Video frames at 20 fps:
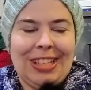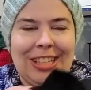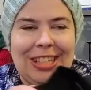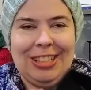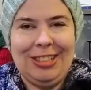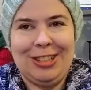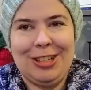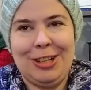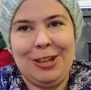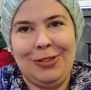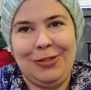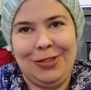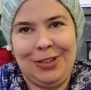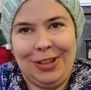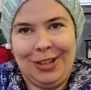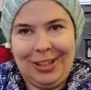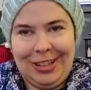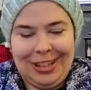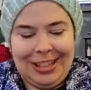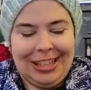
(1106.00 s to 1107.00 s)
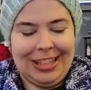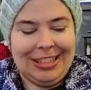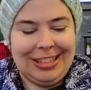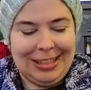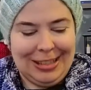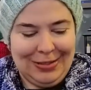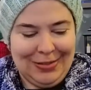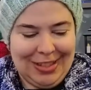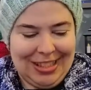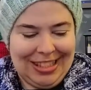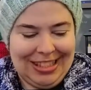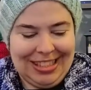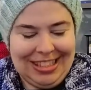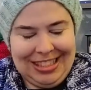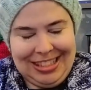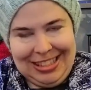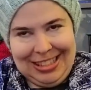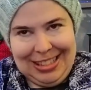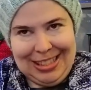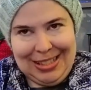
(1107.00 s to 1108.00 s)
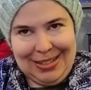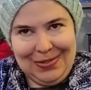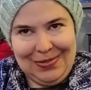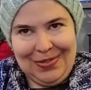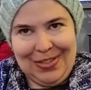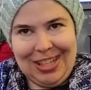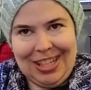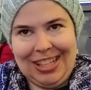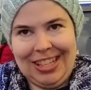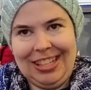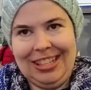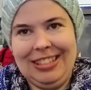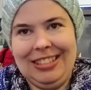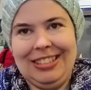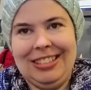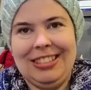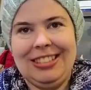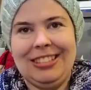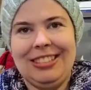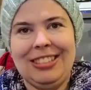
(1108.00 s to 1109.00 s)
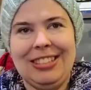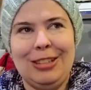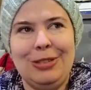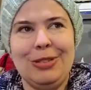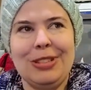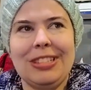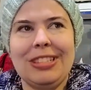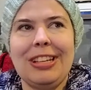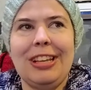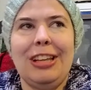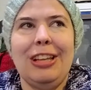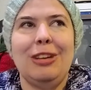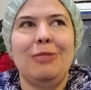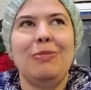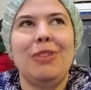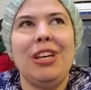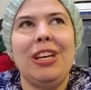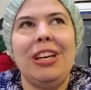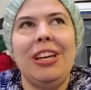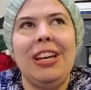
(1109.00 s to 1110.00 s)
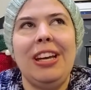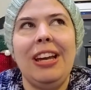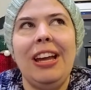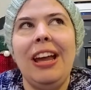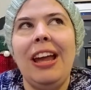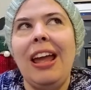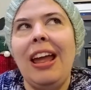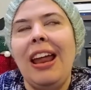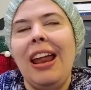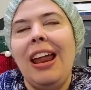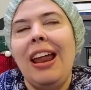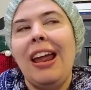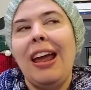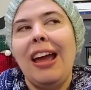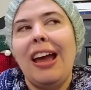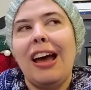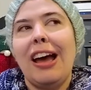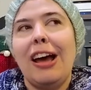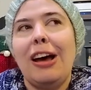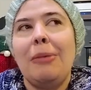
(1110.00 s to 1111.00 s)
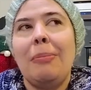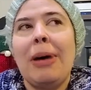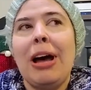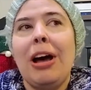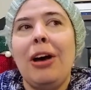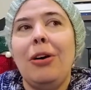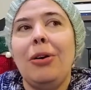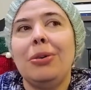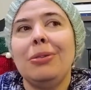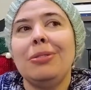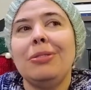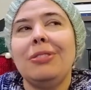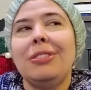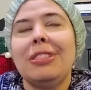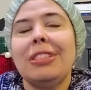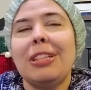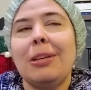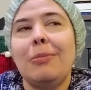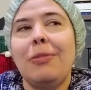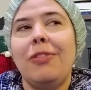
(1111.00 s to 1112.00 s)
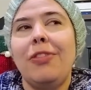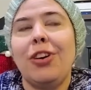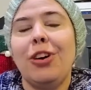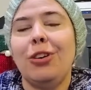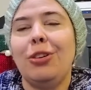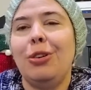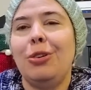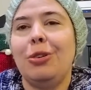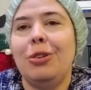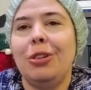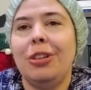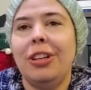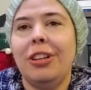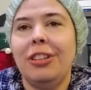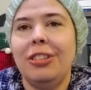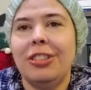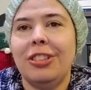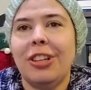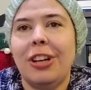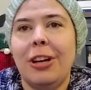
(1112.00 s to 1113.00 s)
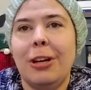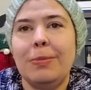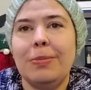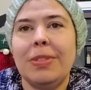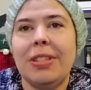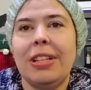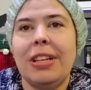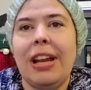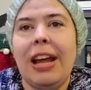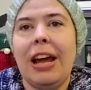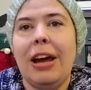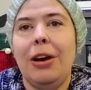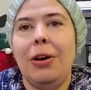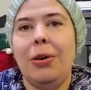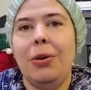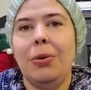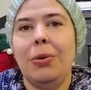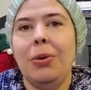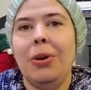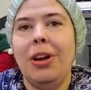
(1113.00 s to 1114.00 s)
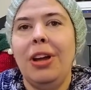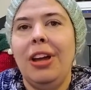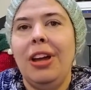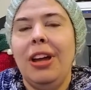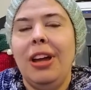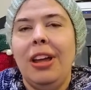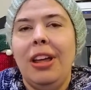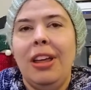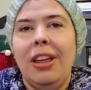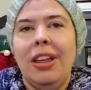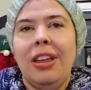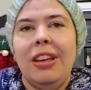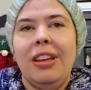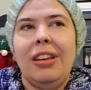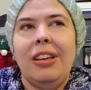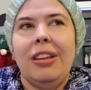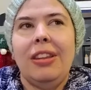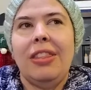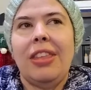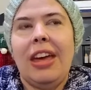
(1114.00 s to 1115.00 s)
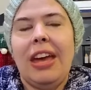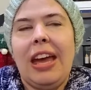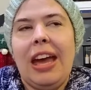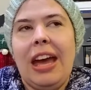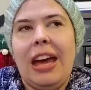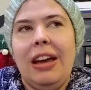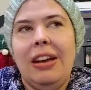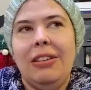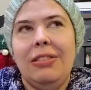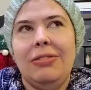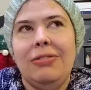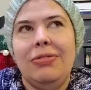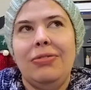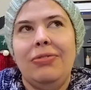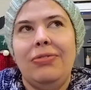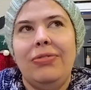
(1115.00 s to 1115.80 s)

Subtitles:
Jennifer at Cinnamon Stitches, because she was telling me about some of her local yarn shops and how they have,